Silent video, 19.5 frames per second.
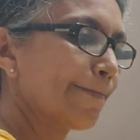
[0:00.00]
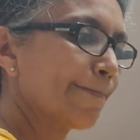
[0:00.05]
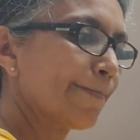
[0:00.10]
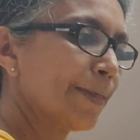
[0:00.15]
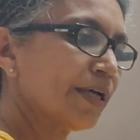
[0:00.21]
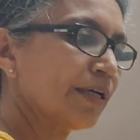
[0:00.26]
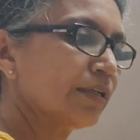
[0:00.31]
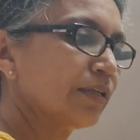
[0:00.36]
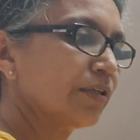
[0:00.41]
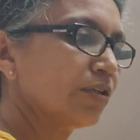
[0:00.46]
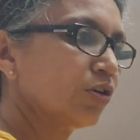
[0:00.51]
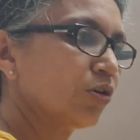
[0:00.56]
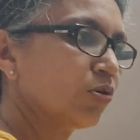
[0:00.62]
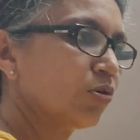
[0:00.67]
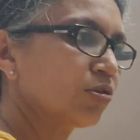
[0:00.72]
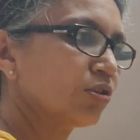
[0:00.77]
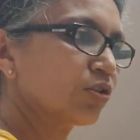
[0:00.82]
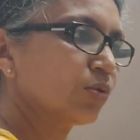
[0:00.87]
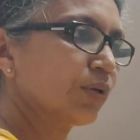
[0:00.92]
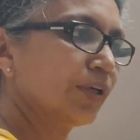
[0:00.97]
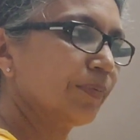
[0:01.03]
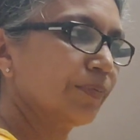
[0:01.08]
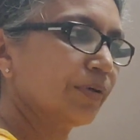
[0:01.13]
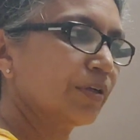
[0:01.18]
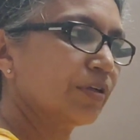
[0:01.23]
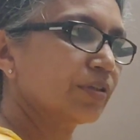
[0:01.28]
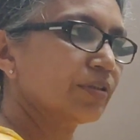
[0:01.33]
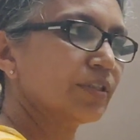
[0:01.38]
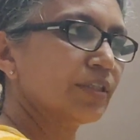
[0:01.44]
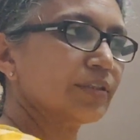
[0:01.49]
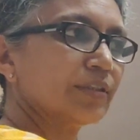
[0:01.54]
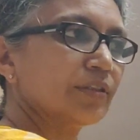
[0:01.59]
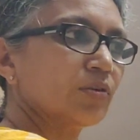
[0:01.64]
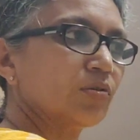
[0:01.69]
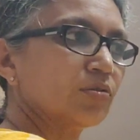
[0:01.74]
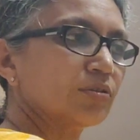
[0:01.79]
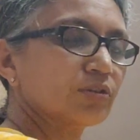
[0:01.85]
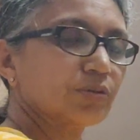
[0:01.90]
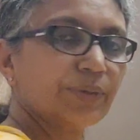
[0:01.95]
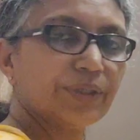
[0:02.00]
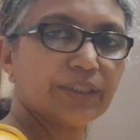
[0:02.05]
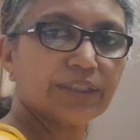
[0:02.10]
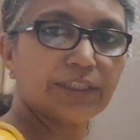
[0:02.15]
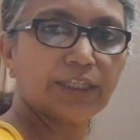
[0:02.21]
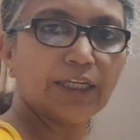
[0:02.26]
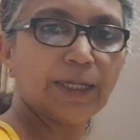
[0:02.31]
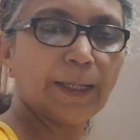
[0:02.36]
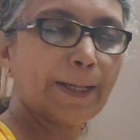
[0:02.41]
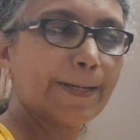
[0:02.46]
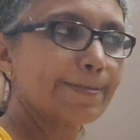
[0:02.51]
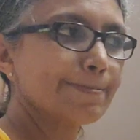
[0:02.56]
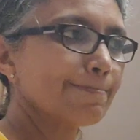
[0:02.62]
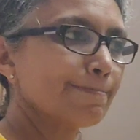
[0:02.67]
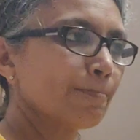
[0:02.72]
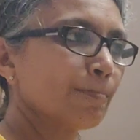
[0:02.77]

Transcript: the whole square, because there's a whole square here.